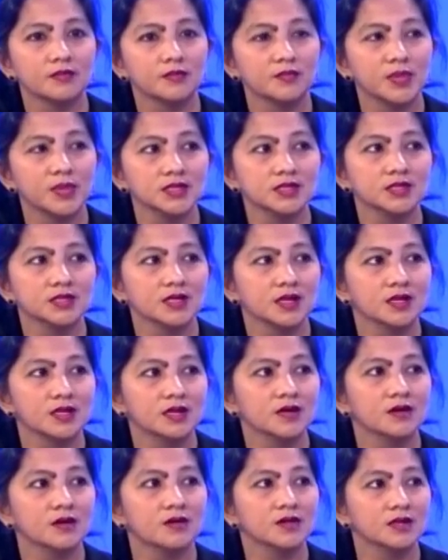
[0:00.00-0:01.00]

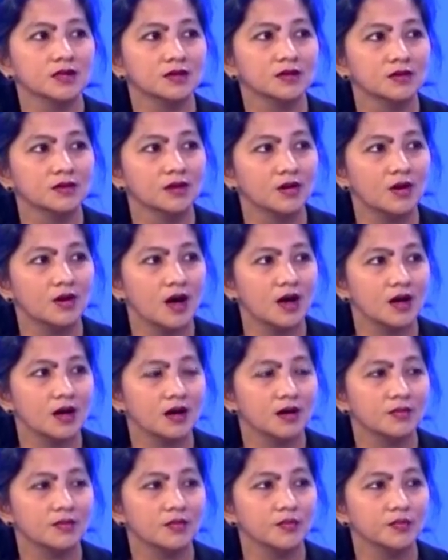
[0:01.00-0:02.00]
basically, the
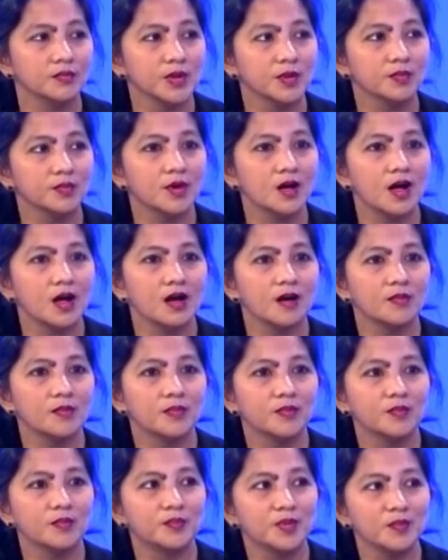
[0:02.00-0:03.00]

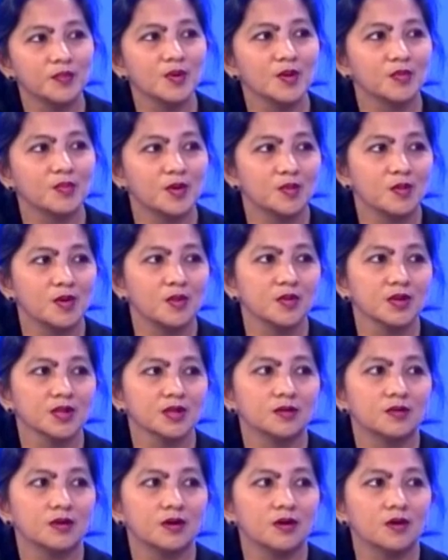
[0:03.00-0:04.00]
people from
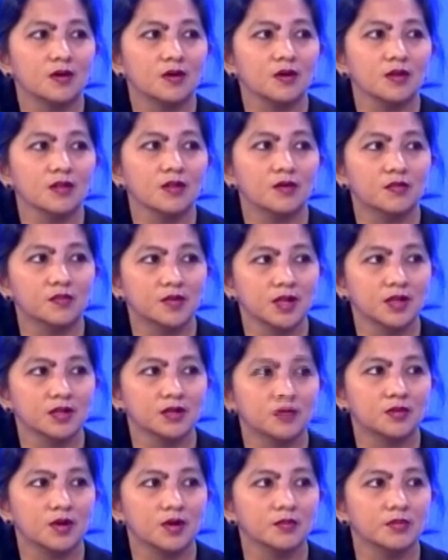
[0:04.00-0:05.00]
all over
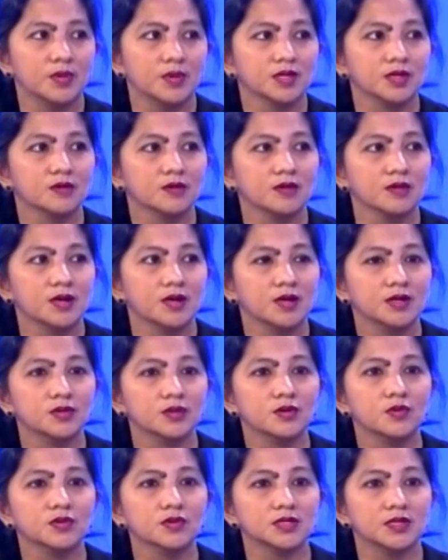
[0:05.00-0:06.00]
the world, particularly
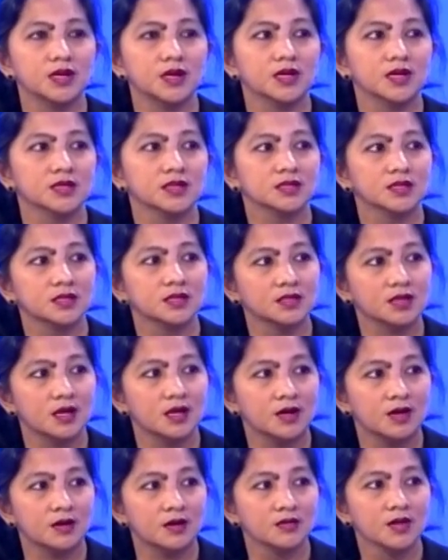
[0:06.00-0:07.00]
those areas
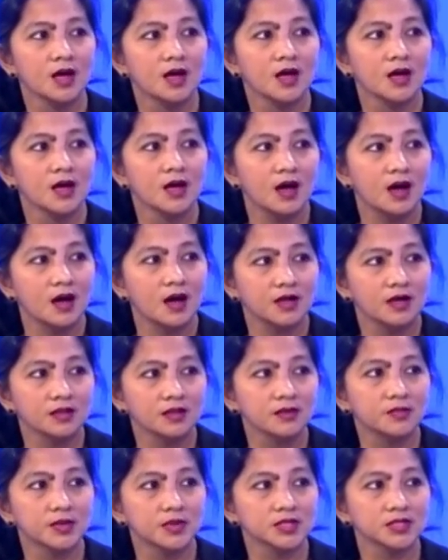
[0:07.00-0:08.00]
around
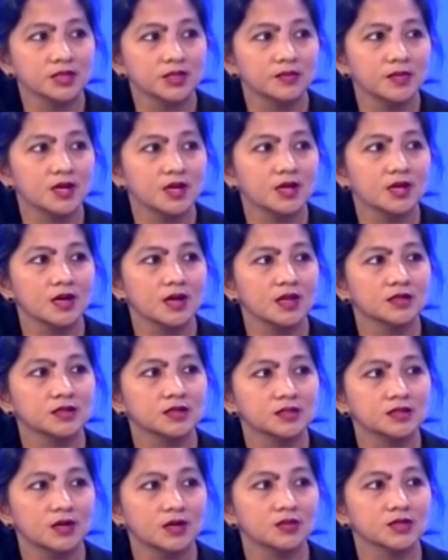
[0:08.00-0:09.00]
the Pacific and
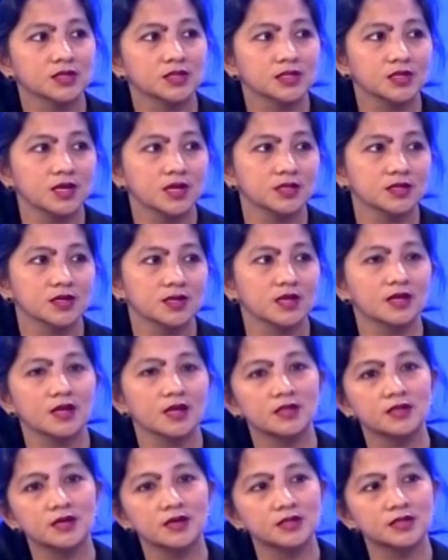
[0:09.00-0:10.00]
the Southeast Asia
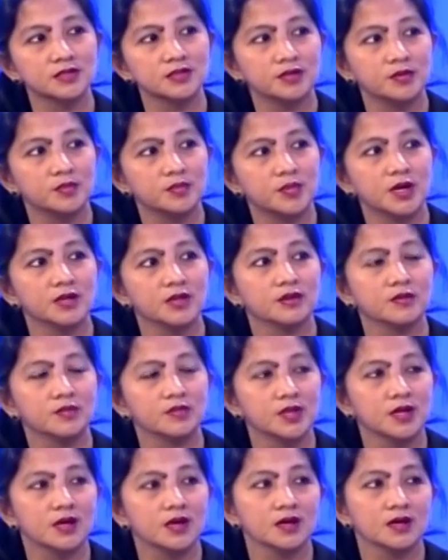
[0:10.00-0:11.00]
and the eastern part of
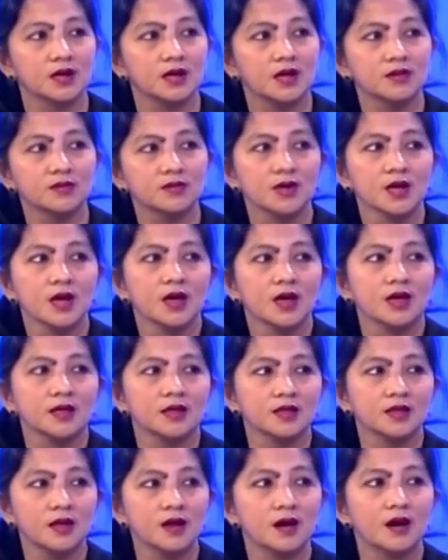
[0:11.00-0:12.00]

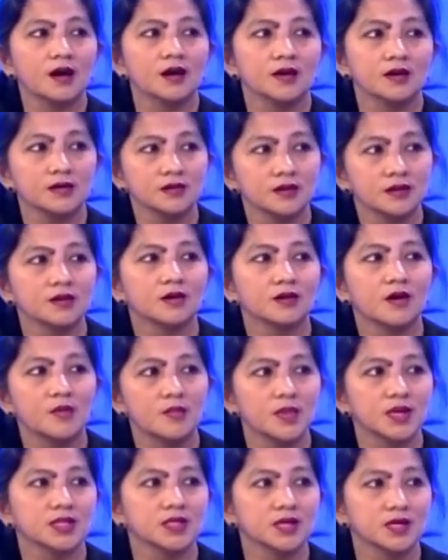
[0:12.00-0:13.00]
they are
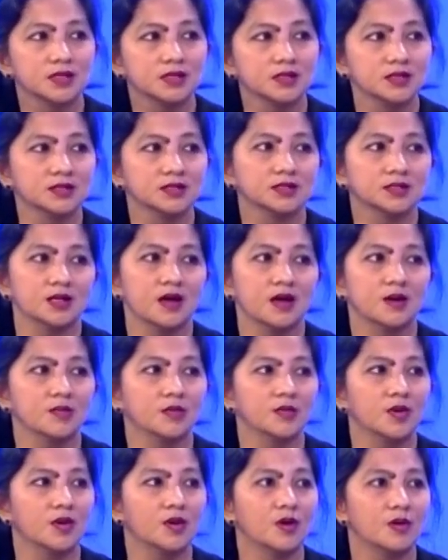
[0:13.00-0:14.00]
combating this
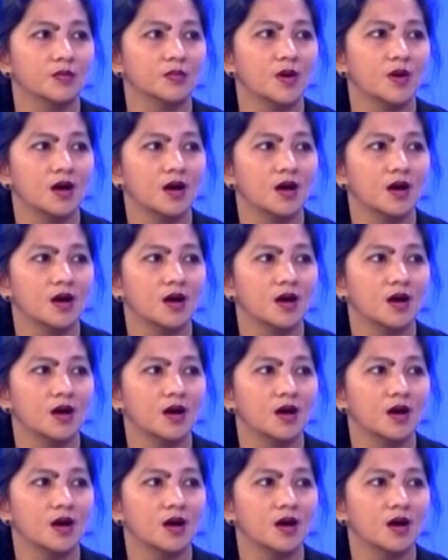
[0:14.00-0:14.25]
type of